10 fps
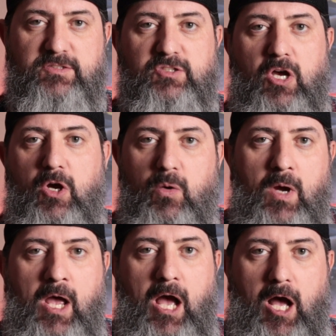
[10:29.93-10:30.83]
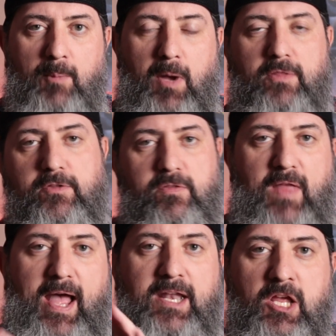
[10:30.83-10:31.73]
So other than
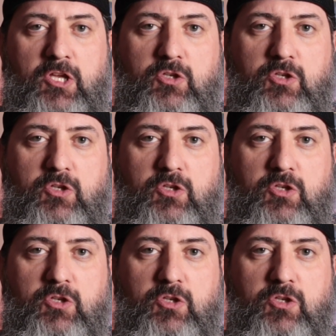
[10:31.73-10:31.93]
that,